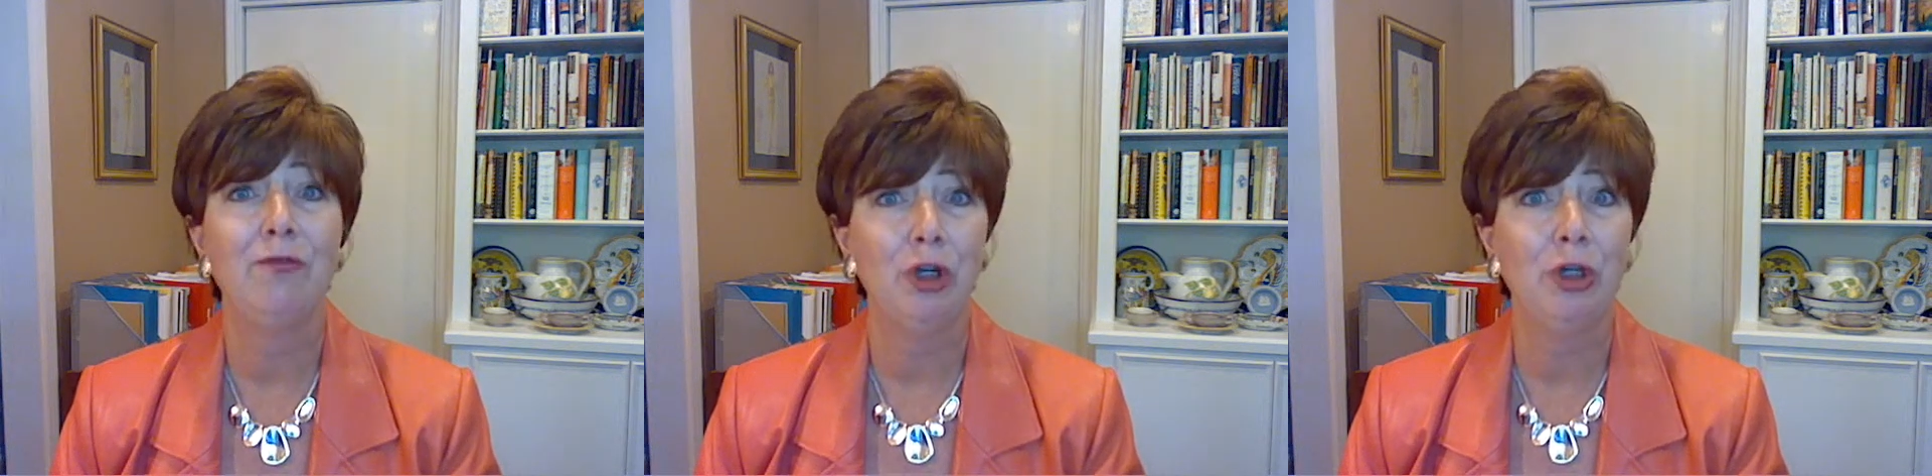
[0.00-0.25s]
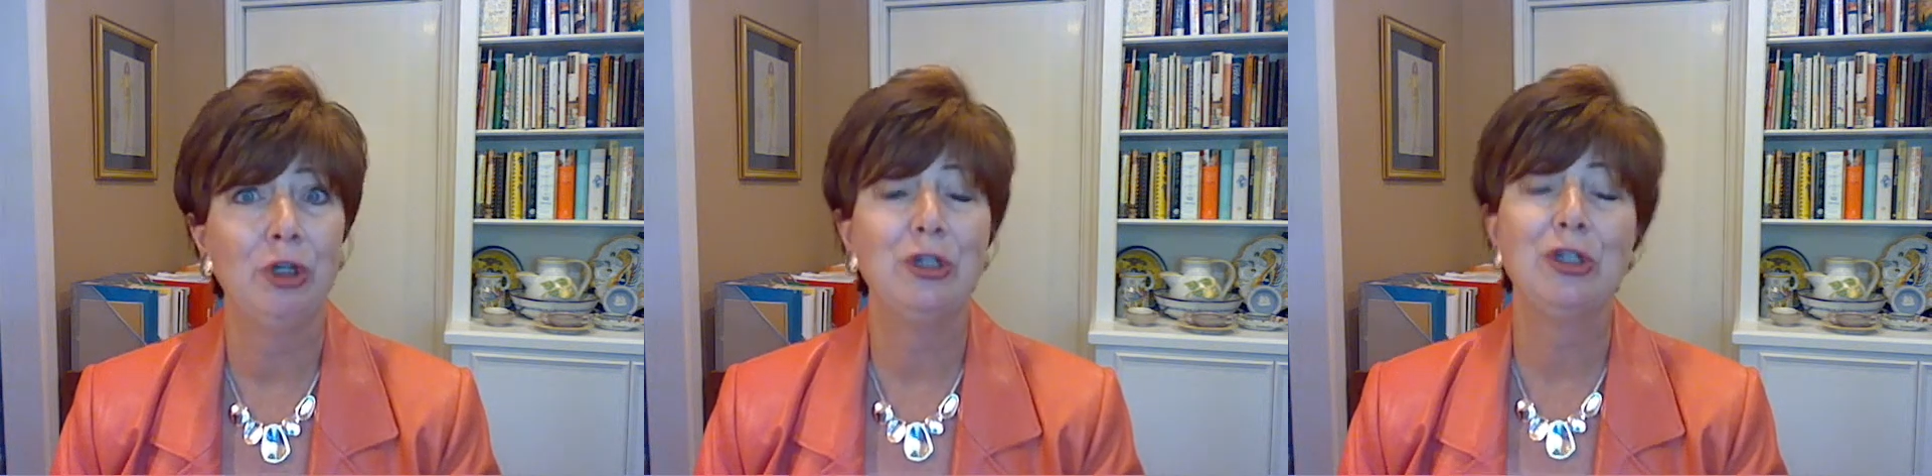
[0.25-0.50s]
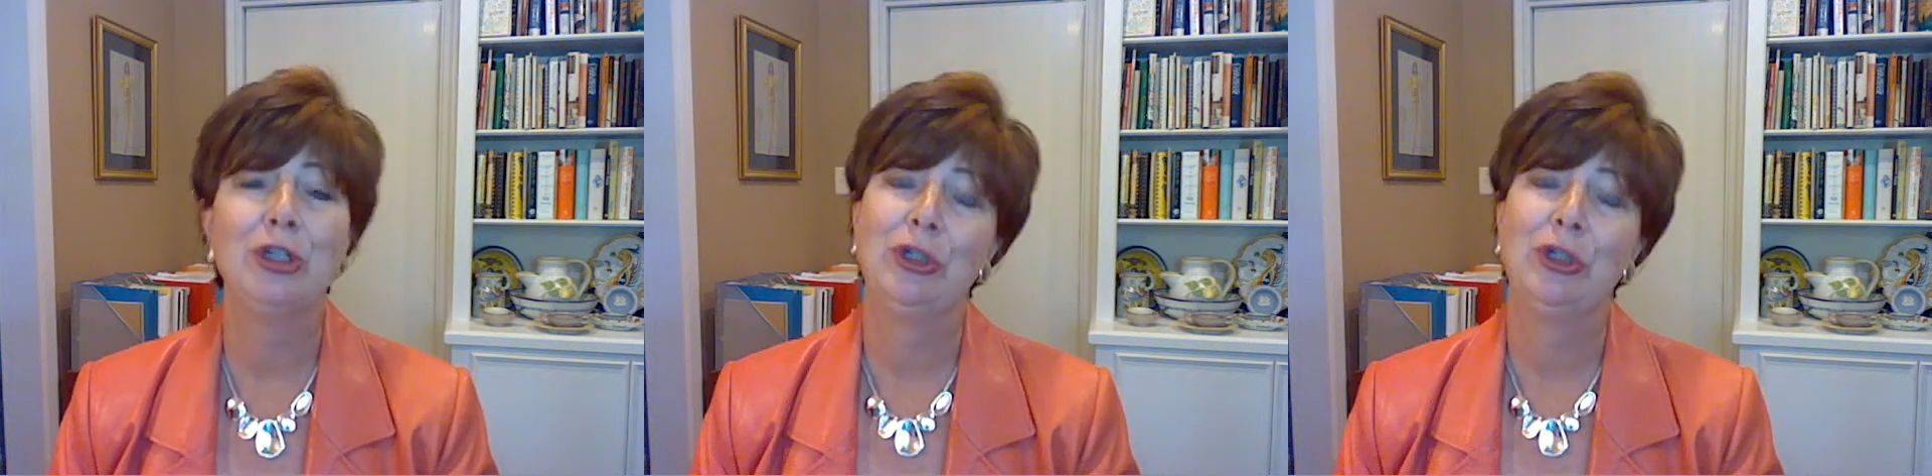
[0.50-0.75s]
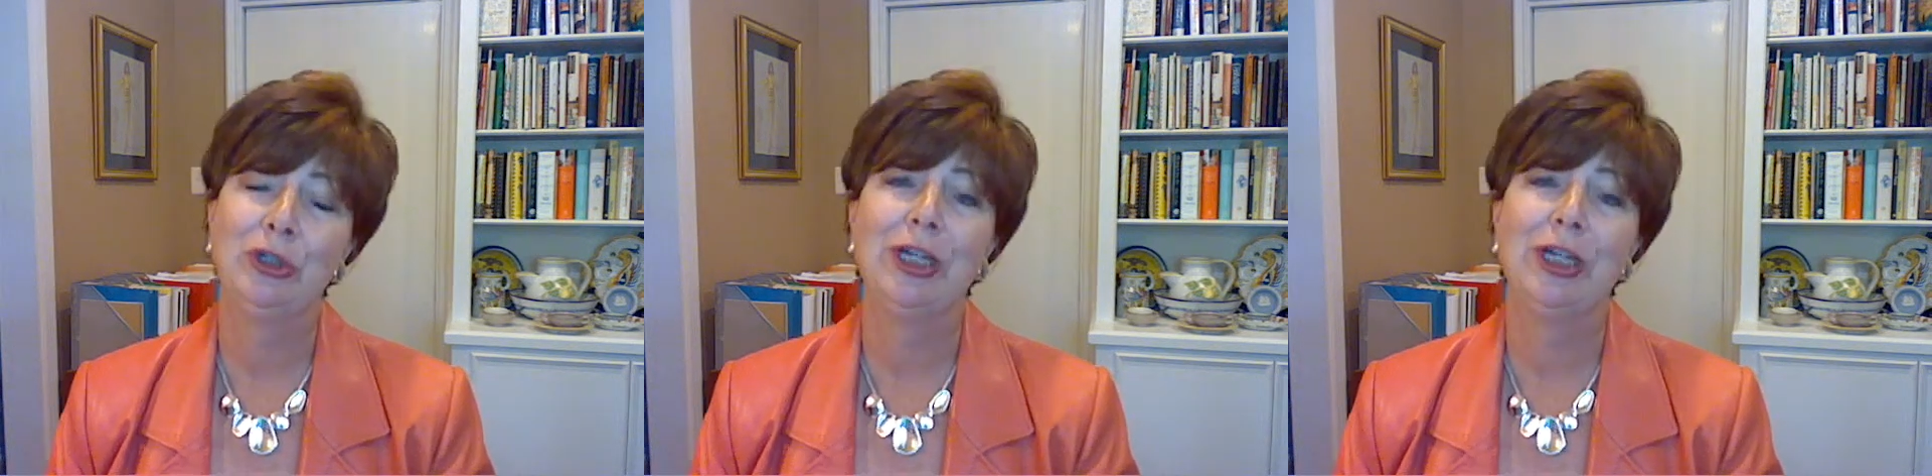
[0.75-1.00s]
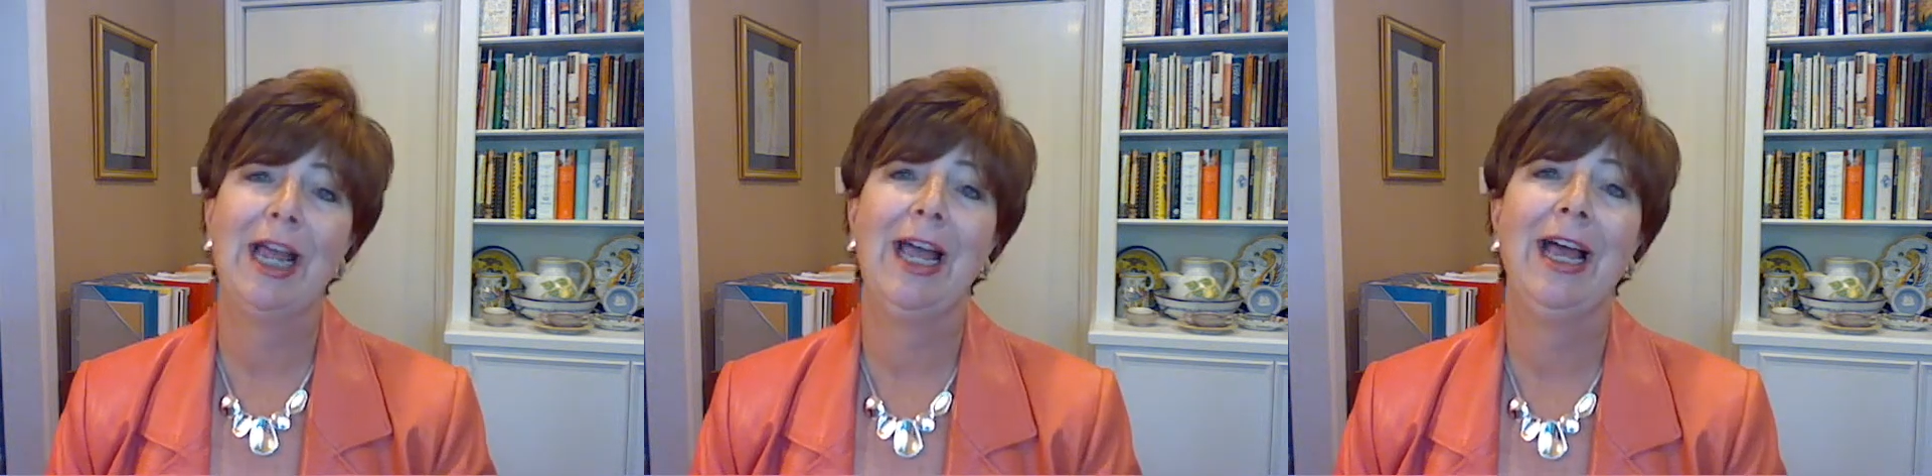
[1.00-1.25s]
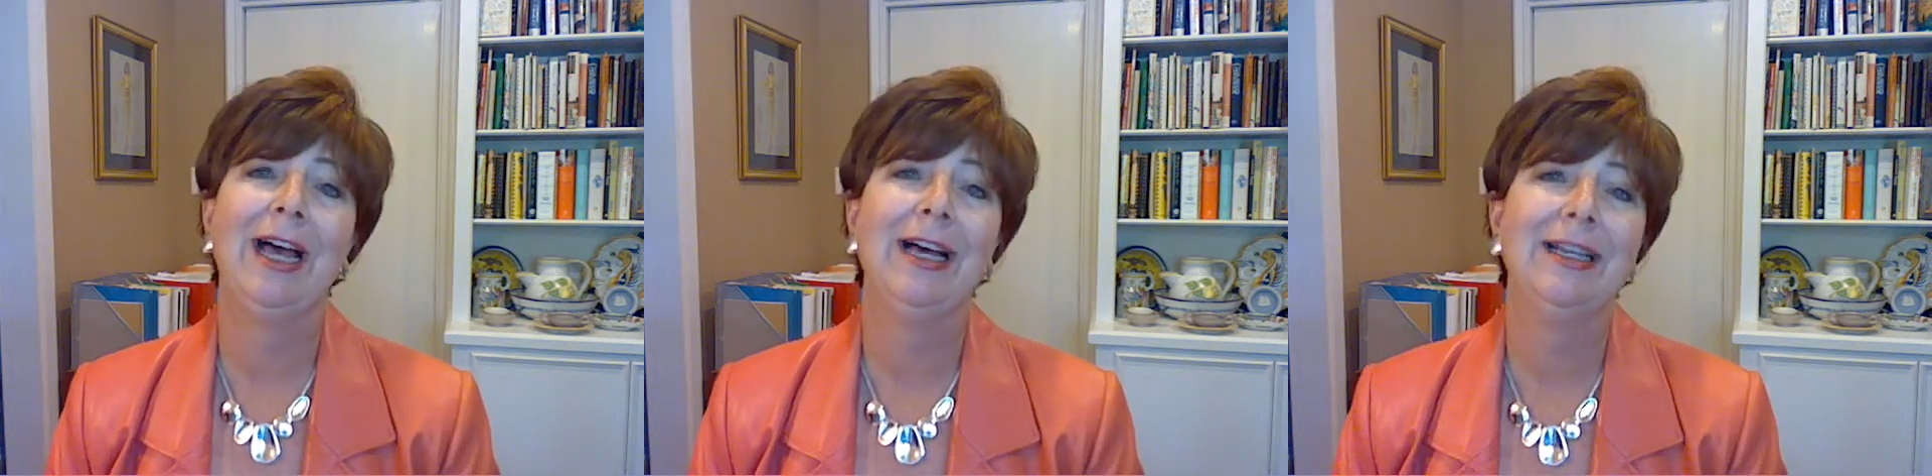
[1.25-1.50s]
first look
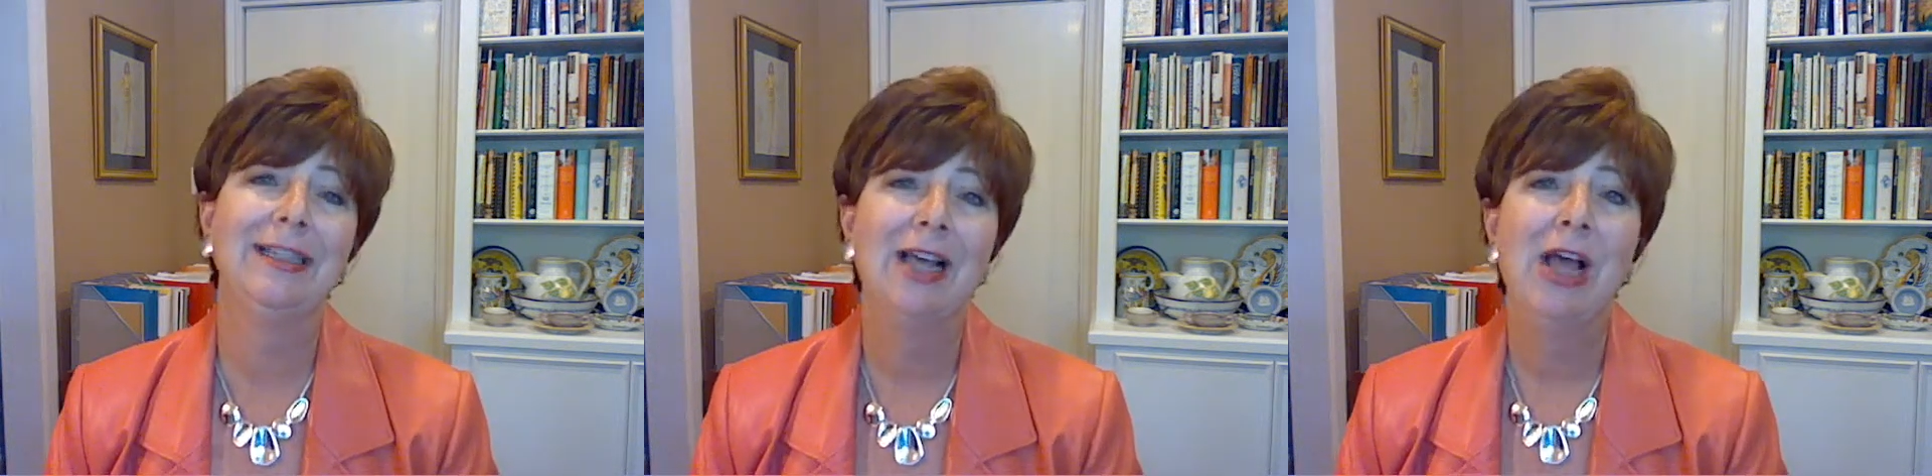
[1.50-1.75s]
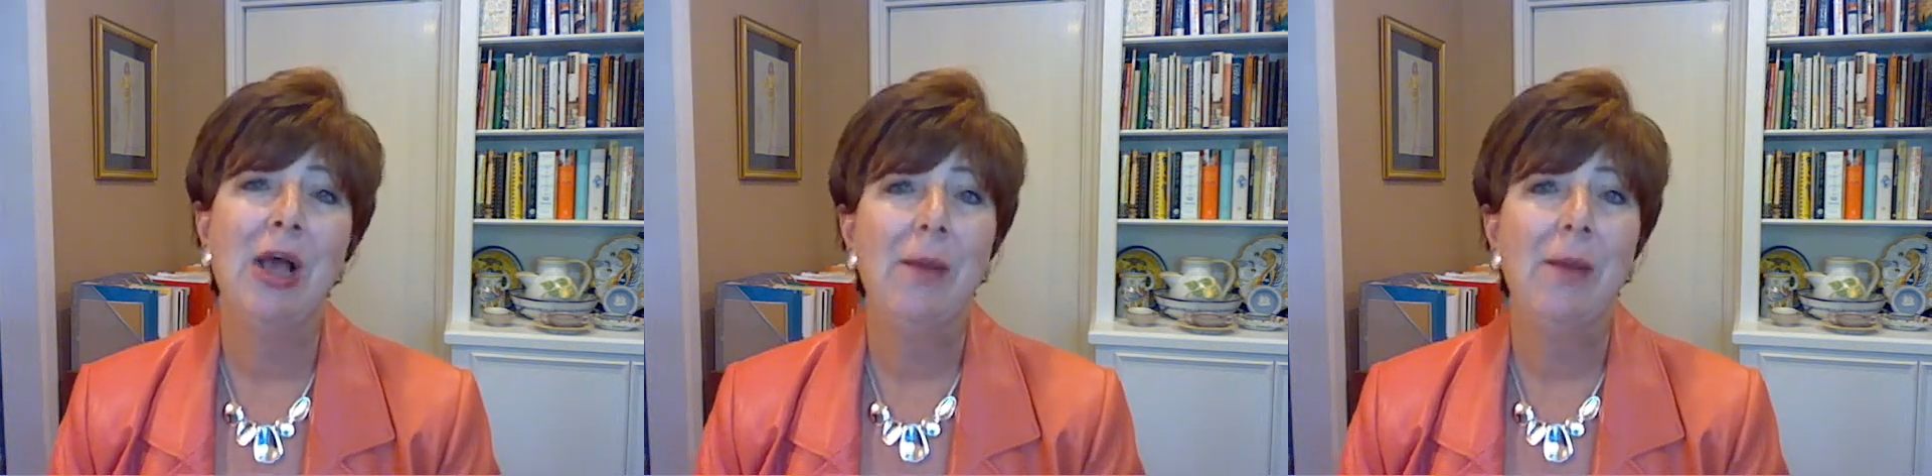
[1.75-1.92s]
at